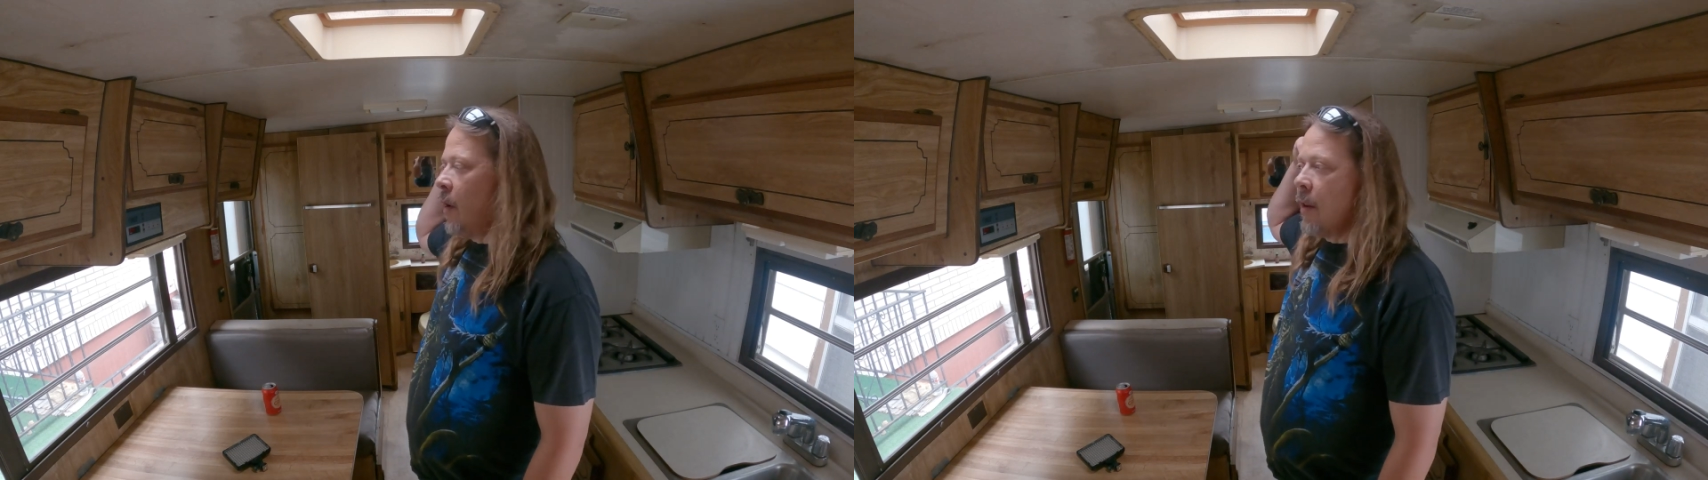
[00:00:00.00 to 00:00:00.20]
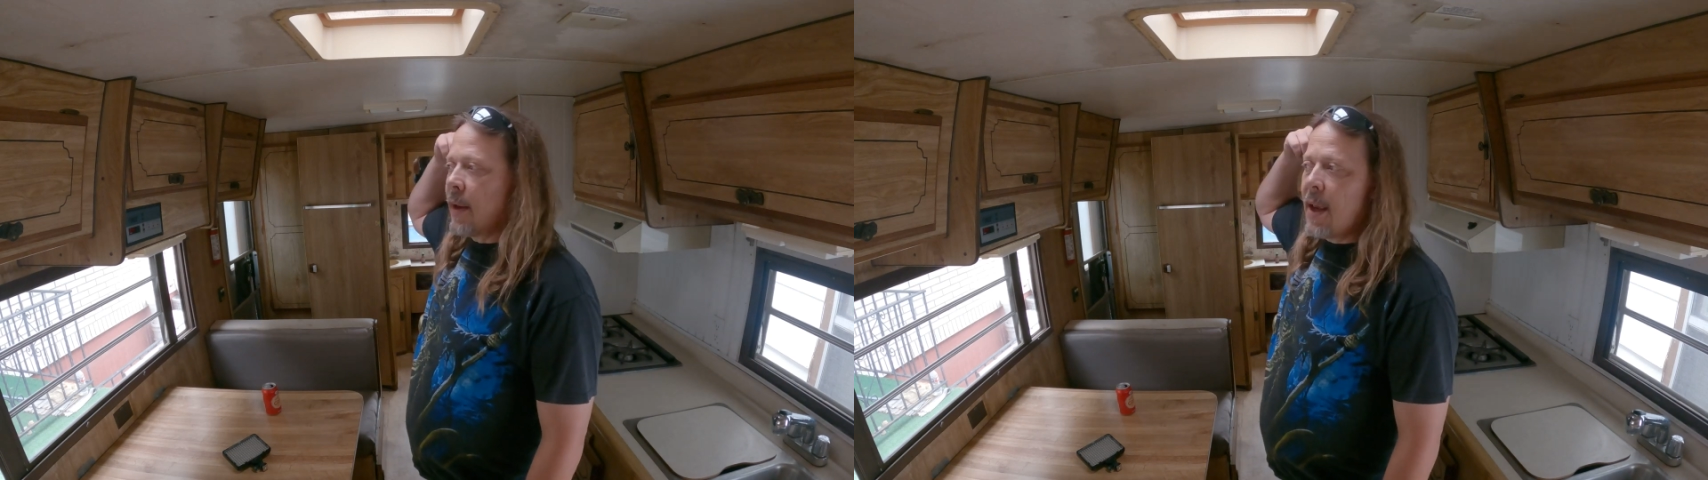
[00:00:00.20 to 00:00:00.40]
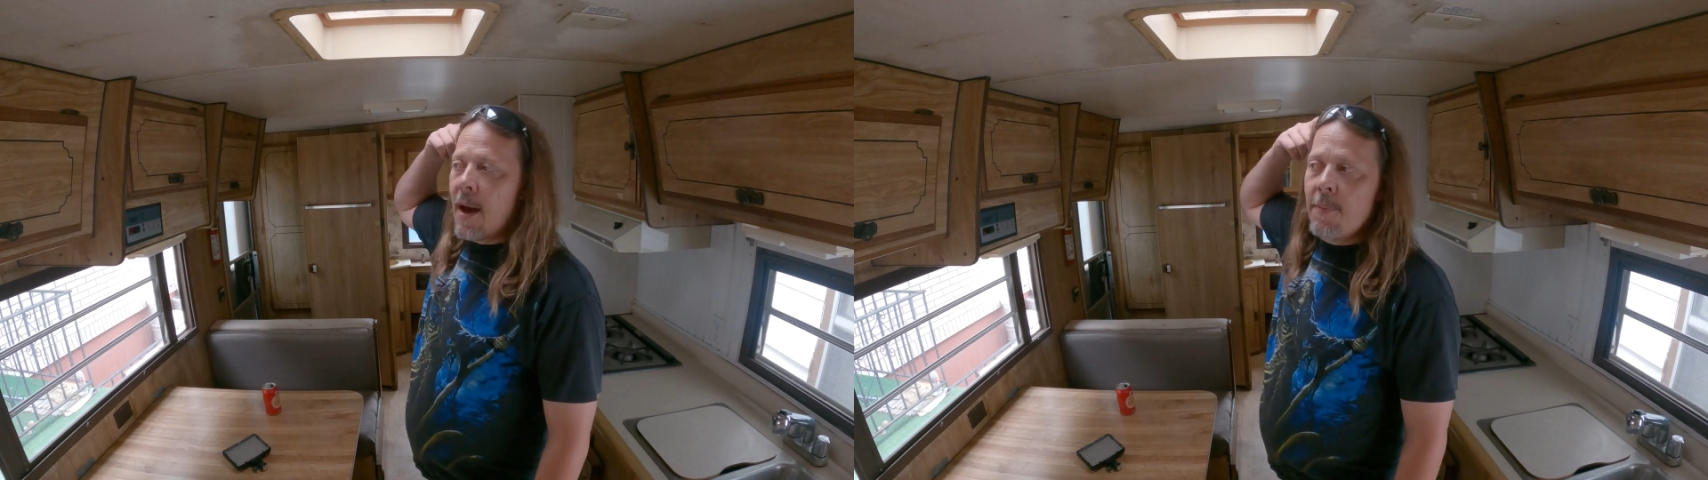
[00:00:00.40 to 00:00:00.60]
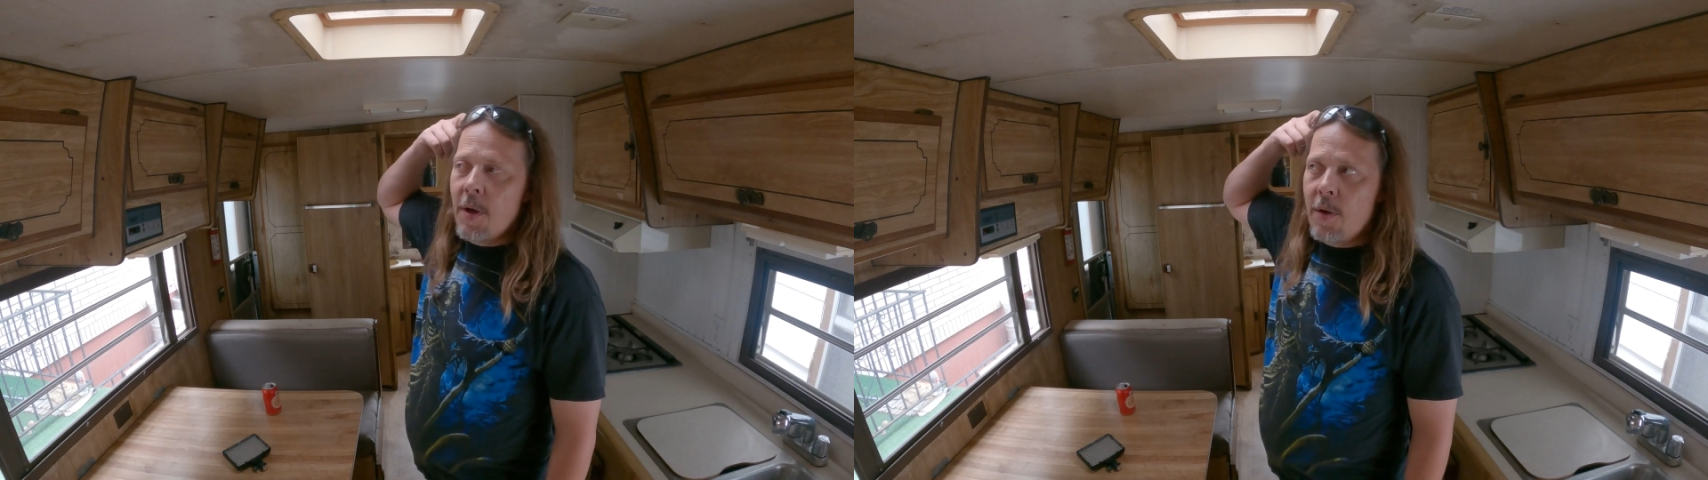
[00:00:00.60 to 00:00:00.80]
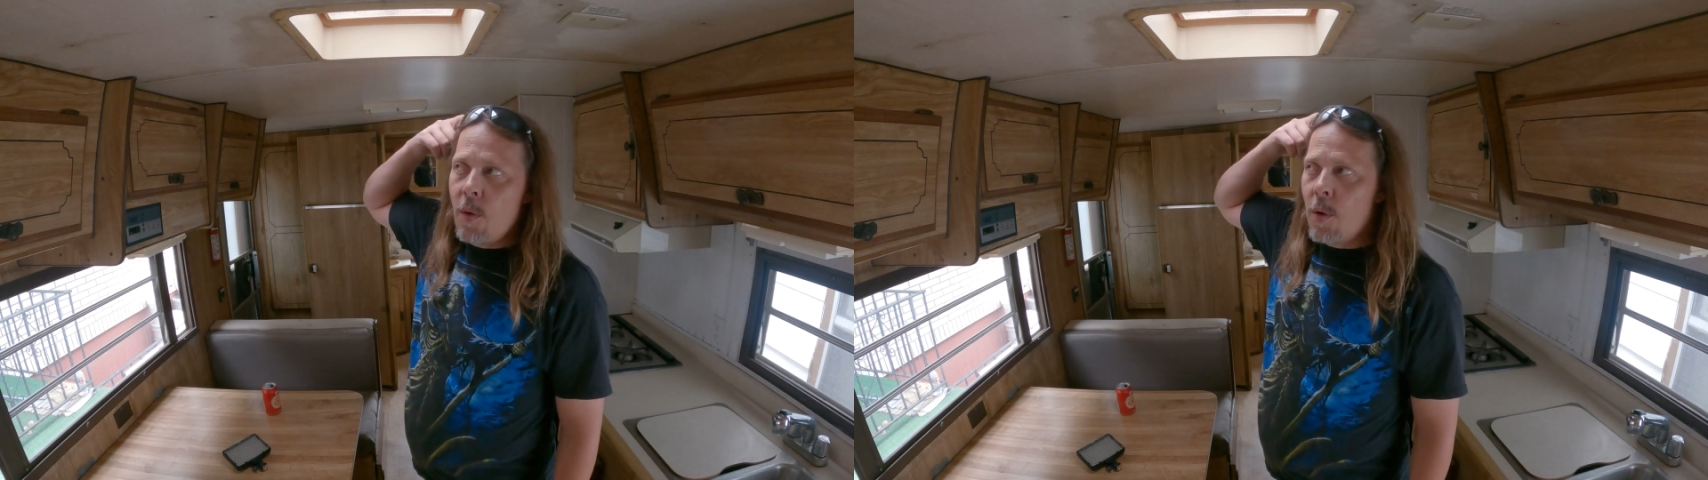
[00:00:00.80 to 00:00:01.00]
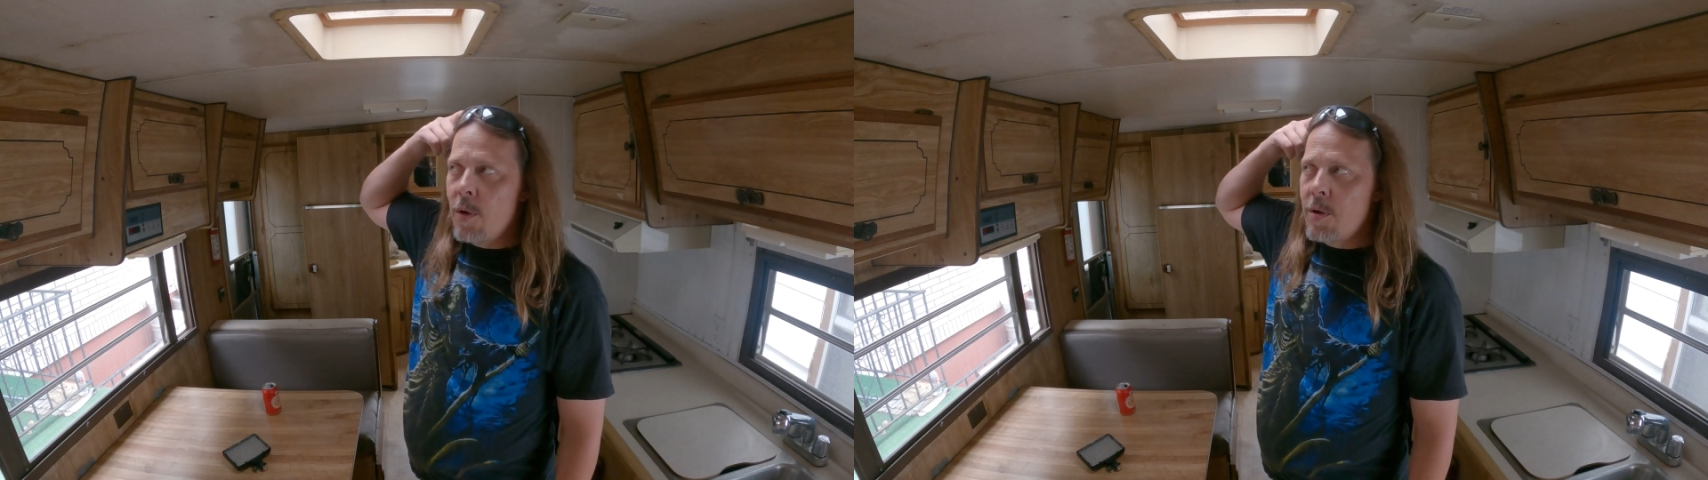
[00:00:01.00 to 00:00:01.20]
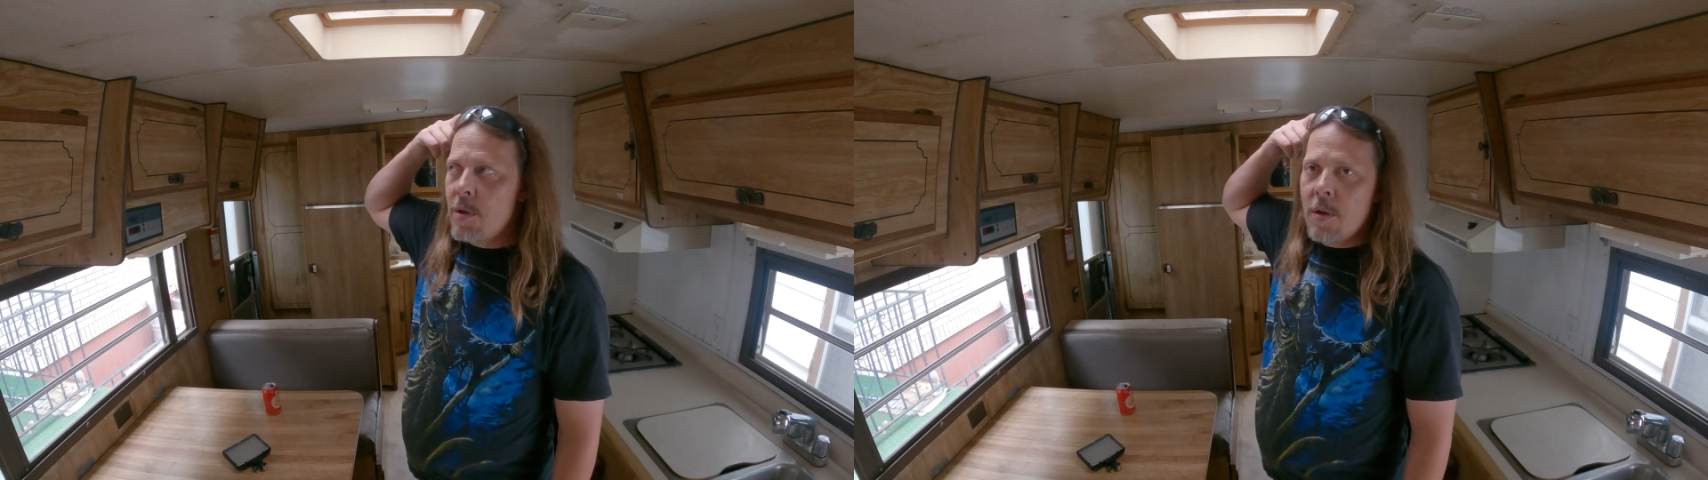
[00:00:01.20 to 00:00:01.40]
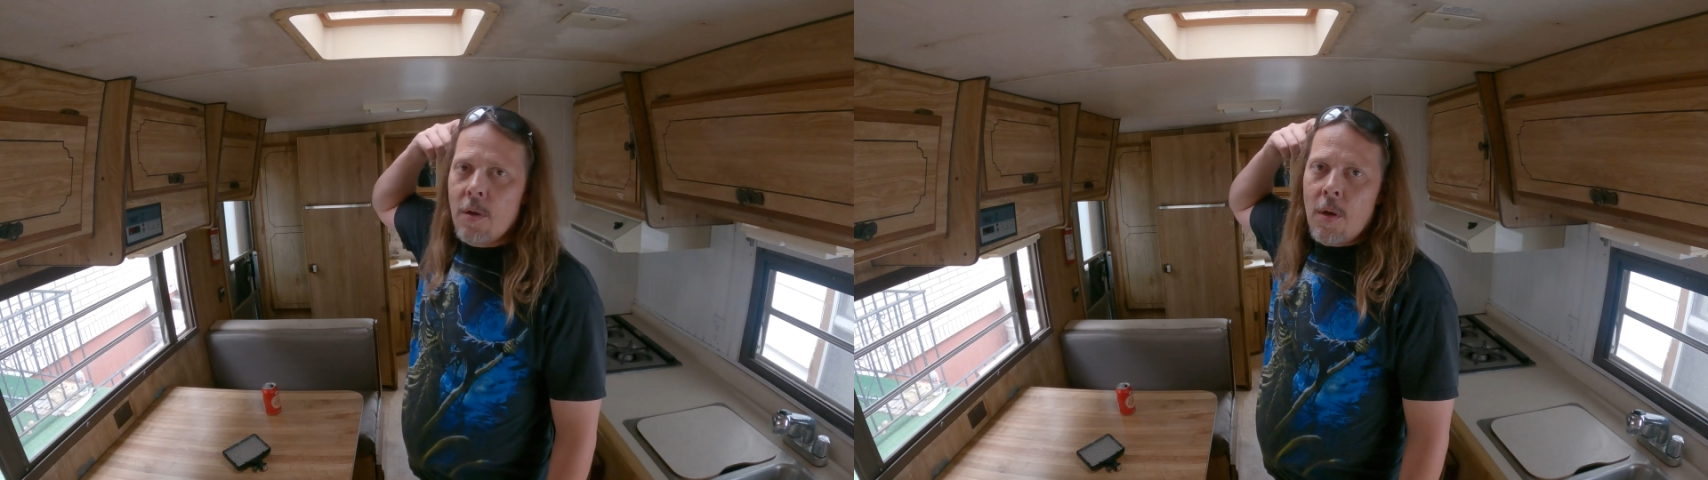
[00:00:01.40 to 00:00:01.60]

all the cabinet doors.